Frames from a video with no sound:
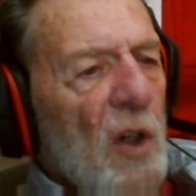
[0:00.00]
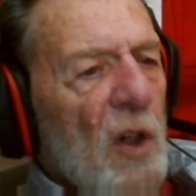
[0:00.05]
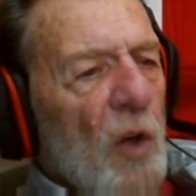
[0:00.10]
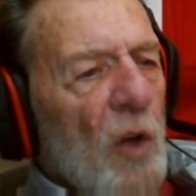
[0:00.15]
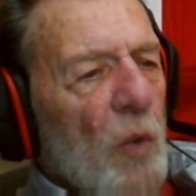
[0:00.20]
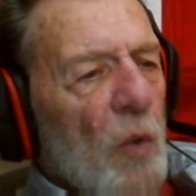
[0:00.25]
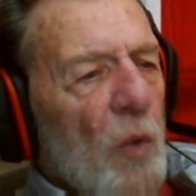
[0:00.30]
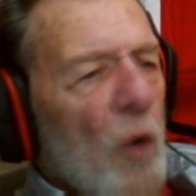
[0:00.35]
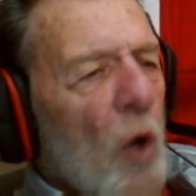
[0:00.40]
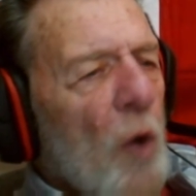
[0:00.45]

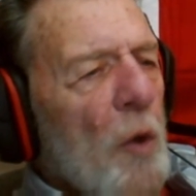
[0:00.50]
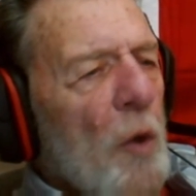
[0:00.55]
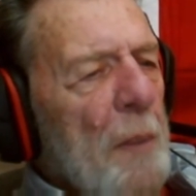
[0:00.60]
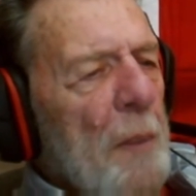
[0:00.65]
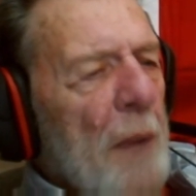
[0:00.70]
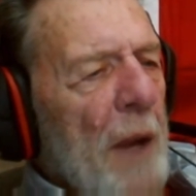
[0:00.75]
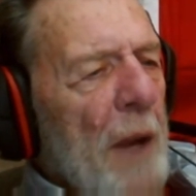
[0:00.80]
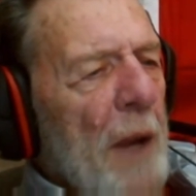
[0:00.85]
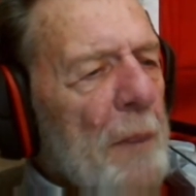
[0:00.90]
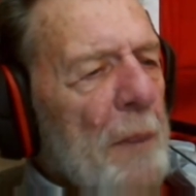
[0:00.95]
wrote a
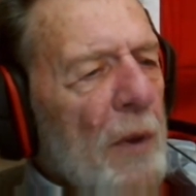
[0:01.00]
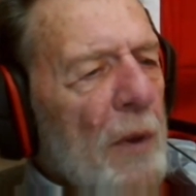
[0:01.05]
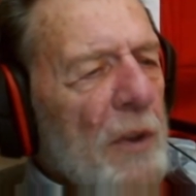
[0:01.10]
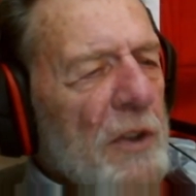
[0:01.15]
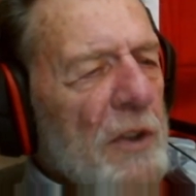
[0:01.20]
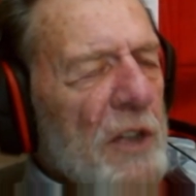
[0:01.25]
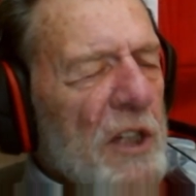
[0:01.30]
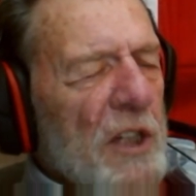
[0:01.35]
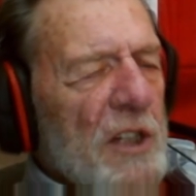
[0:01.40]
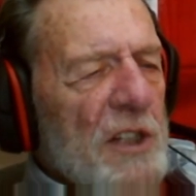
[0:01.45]
paper
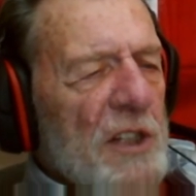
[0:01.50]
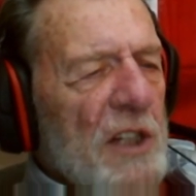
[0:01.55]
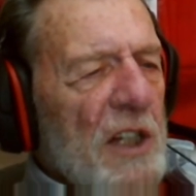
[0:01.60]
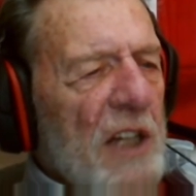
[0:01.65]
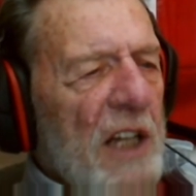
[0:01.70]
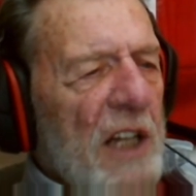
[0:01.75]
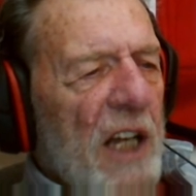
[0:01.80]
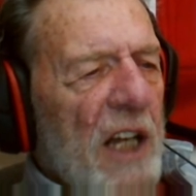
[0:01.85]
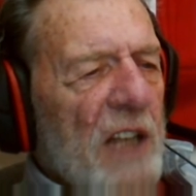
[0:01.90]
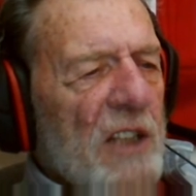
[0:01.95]
just in
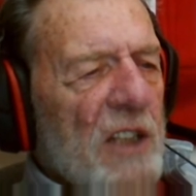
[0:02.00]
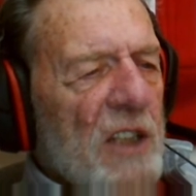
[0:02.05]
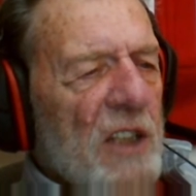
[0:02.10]
case,